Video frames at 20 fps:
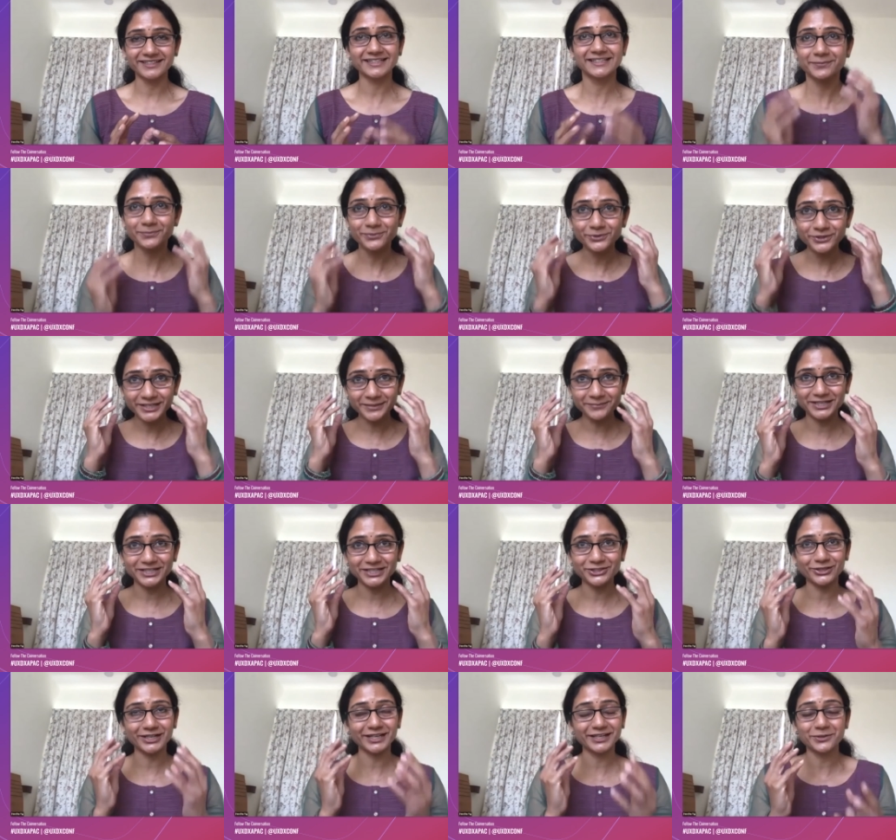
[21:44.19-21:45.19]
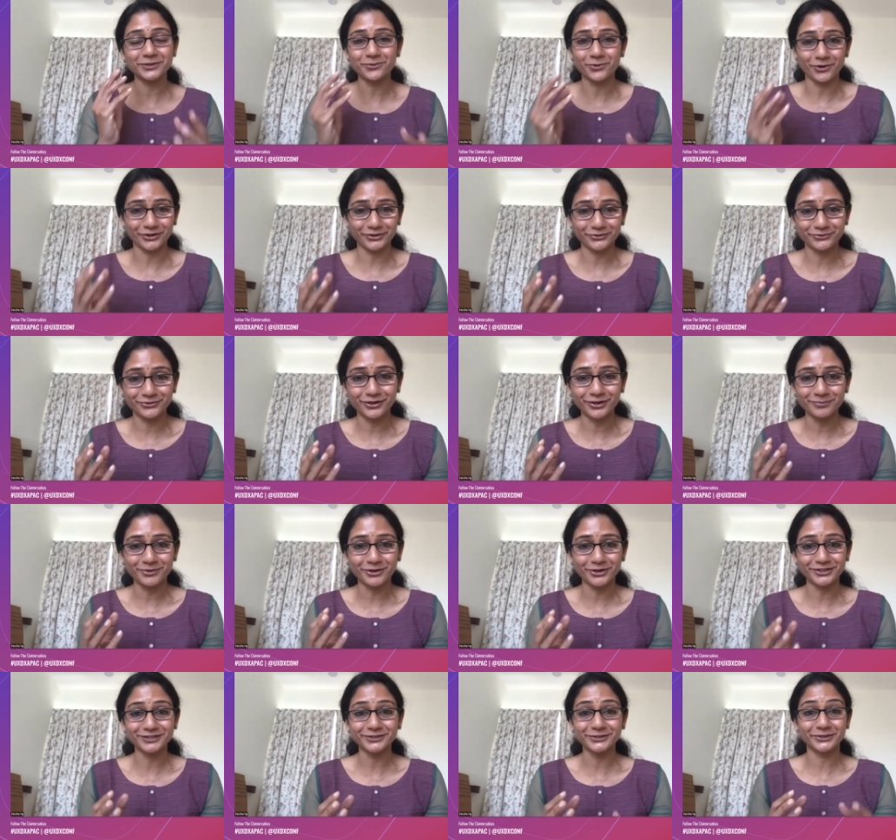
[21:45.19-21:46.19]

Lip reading: It's pretty much like a waterfall model.